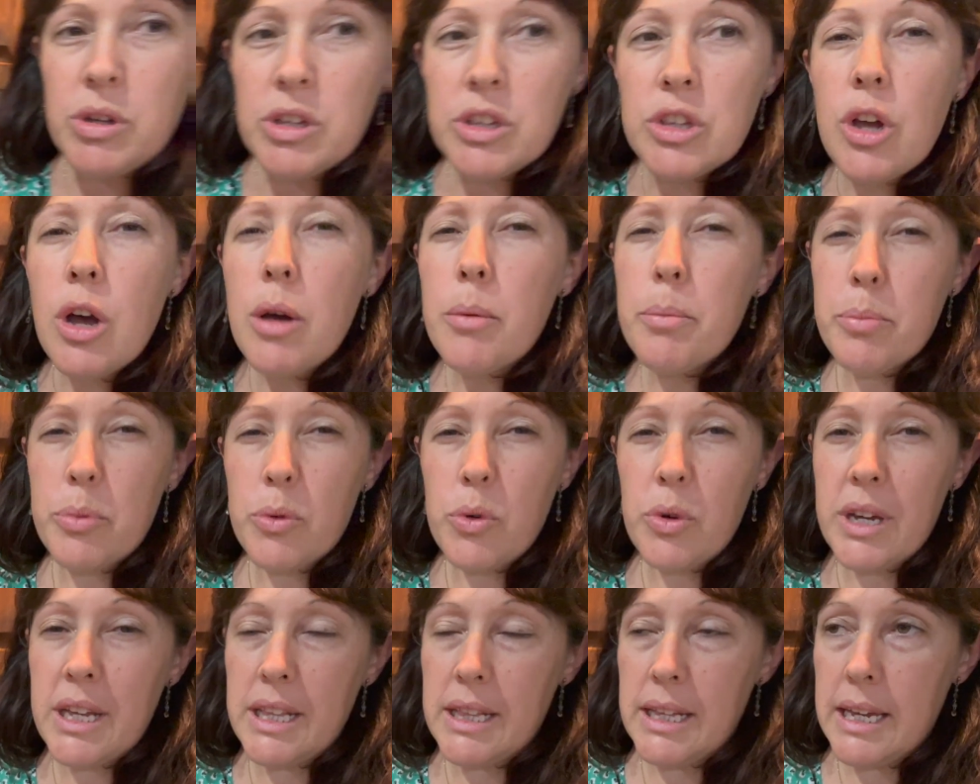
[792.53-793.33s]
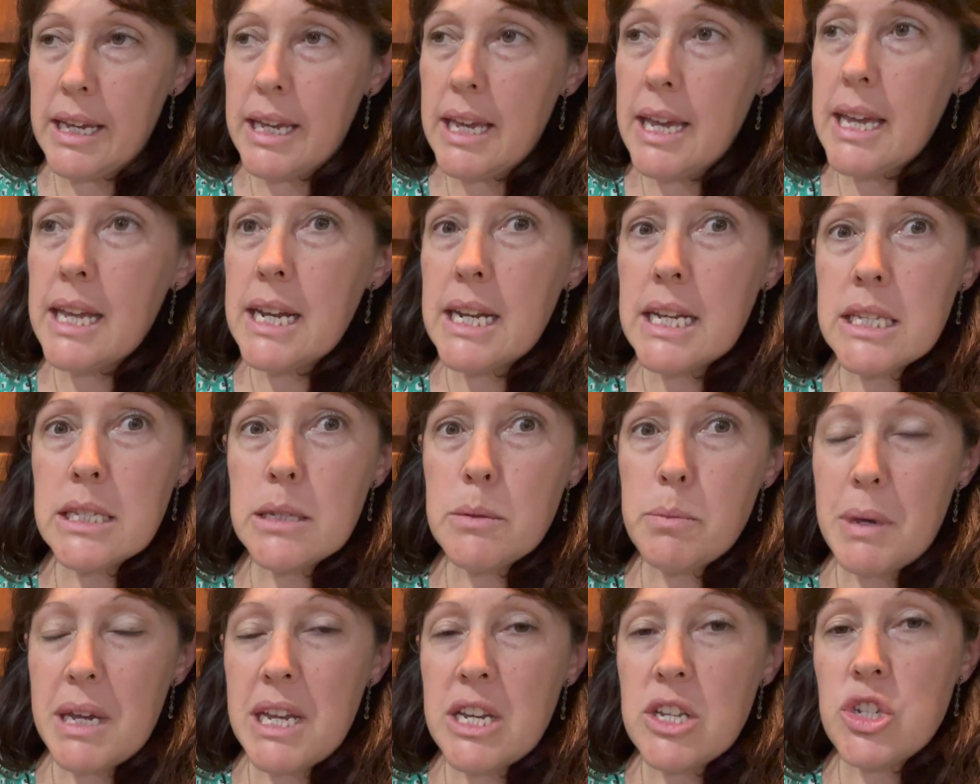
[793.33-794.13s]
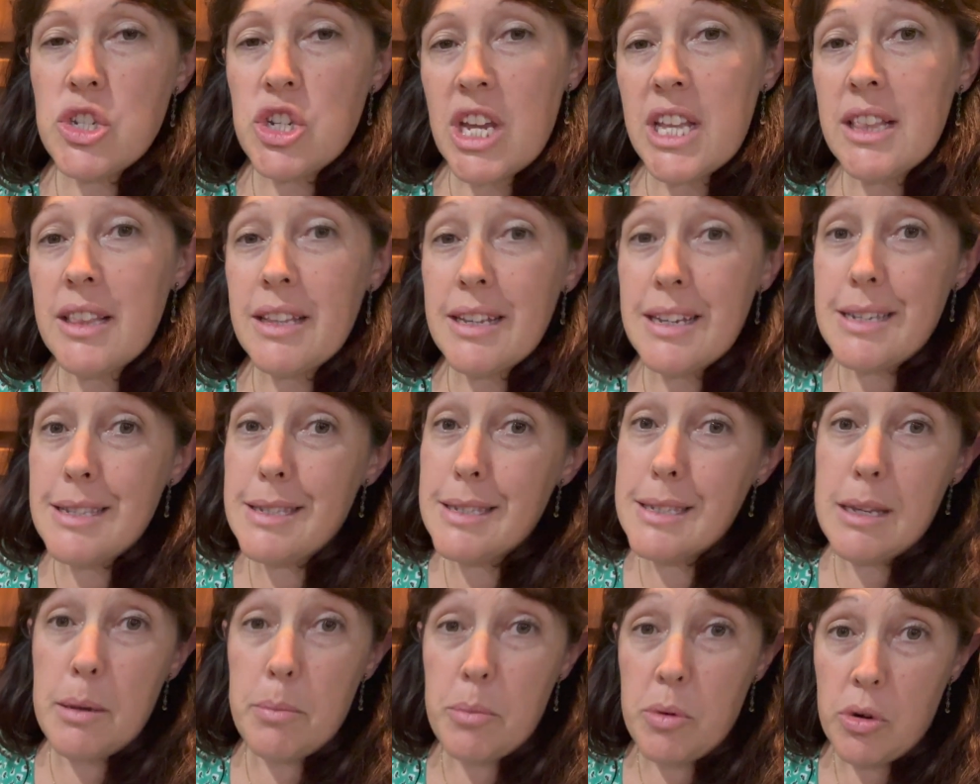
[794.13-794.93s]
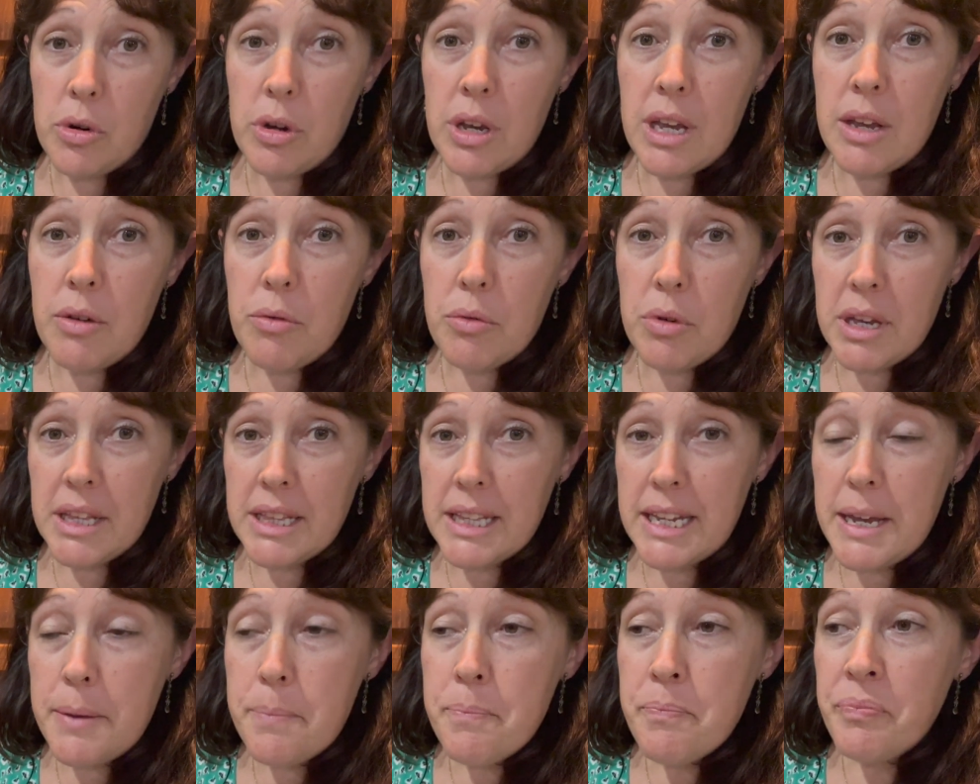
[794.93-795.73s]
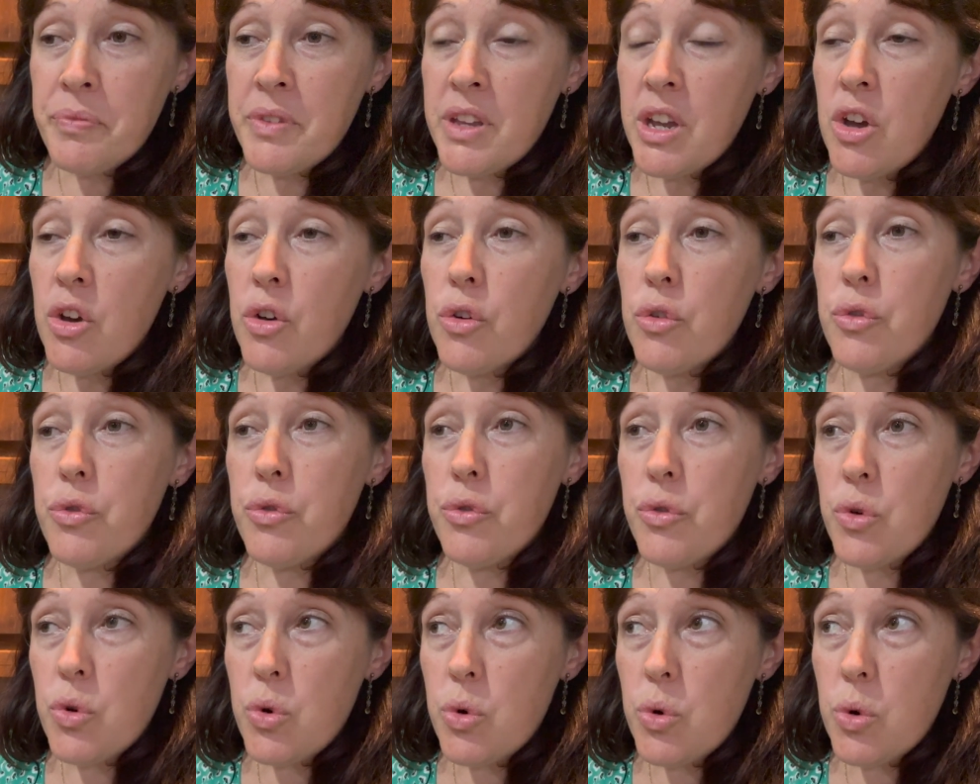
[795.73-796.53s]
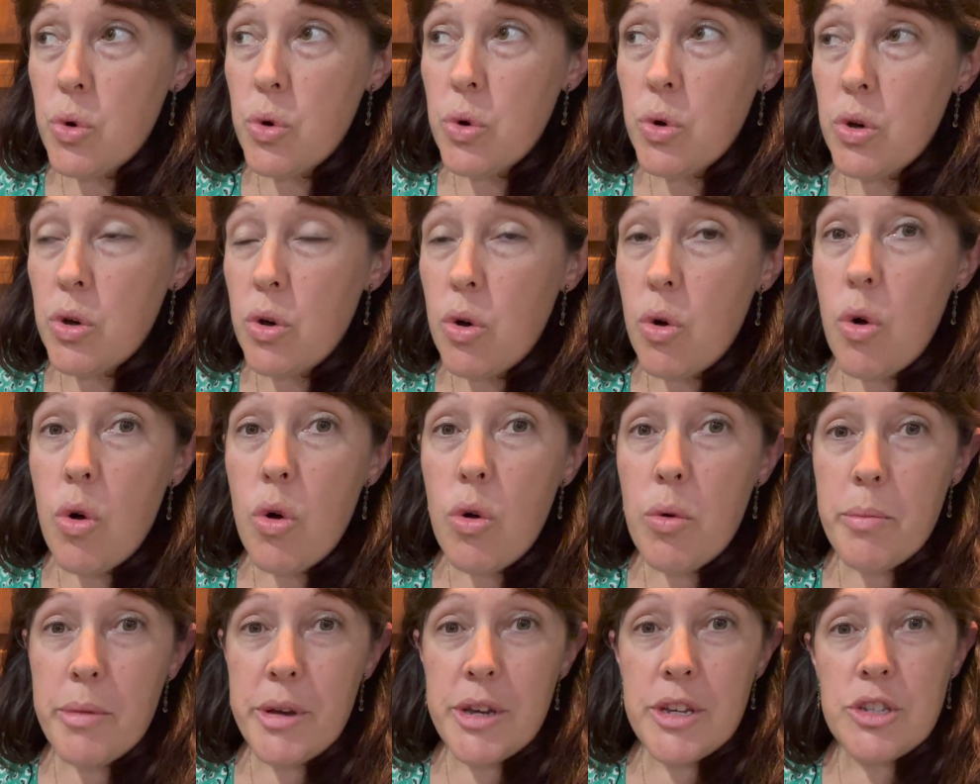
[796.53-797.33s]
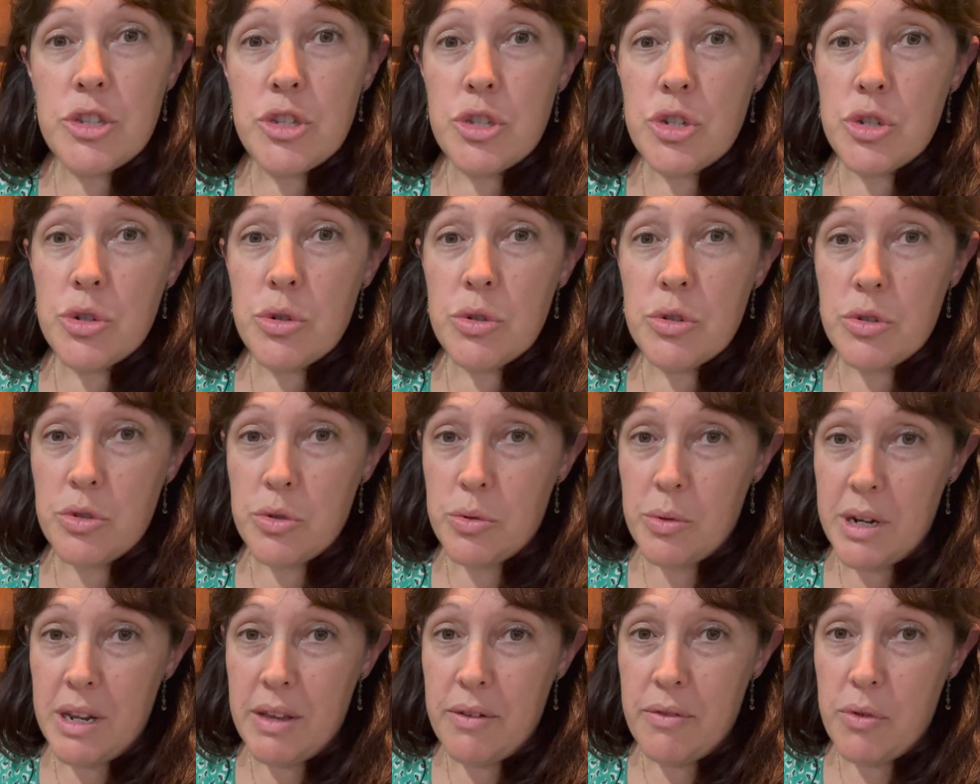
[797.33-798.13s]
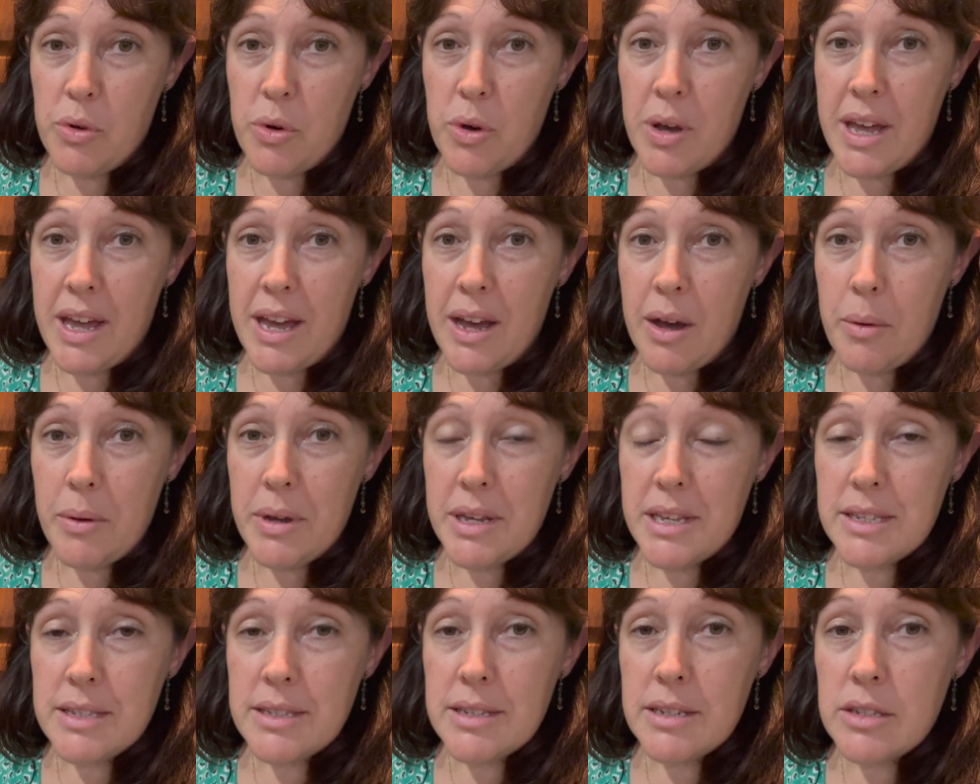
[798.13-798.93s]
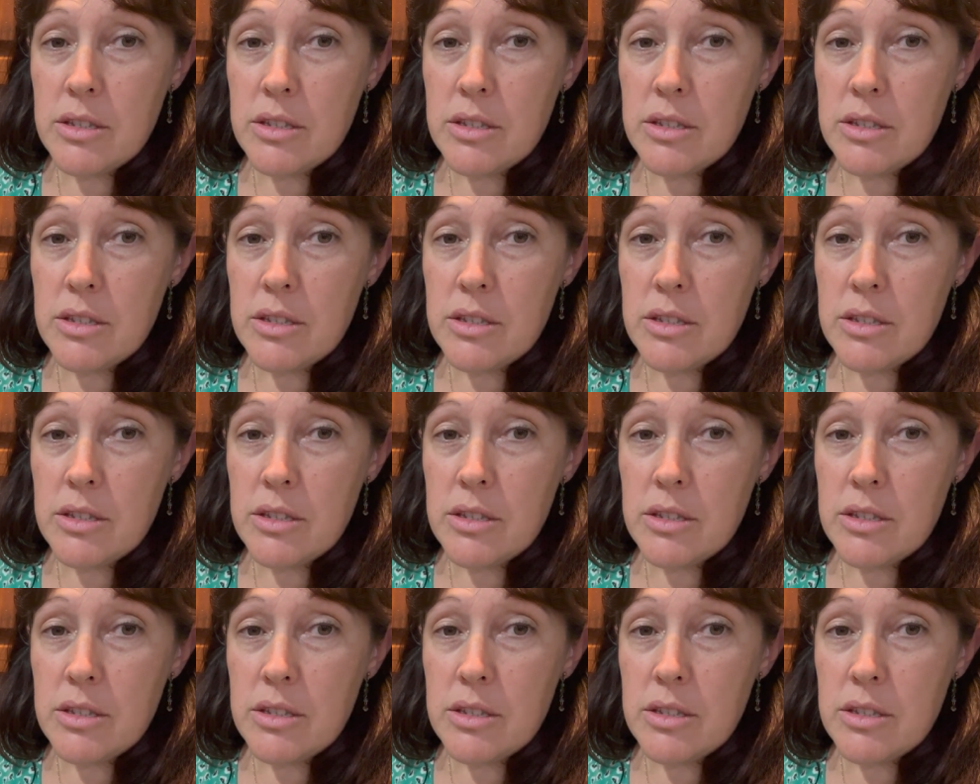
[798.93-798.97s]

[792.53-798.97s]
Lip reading: not boiling, it has been gently simmering really for almost 24 hours.